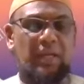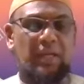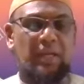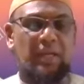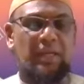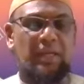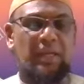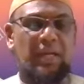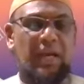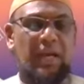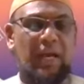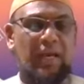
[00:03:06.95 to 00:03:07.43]

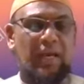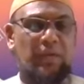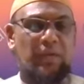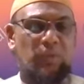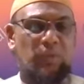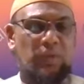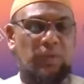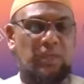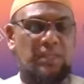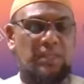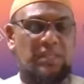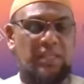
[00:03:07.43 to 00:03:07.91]
in kind
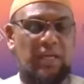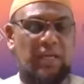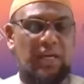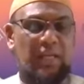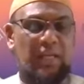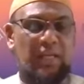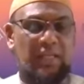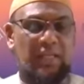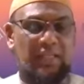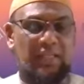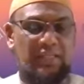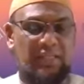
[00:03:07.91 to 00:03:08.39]
words,
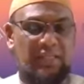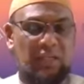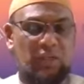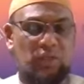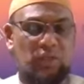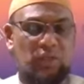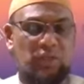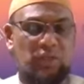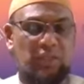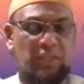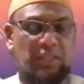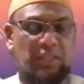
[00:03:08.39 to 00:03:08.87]
and that is a
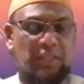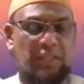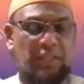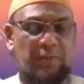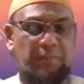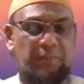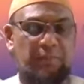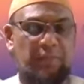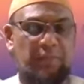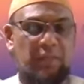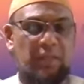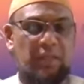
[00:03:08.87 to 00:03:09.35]
good deed.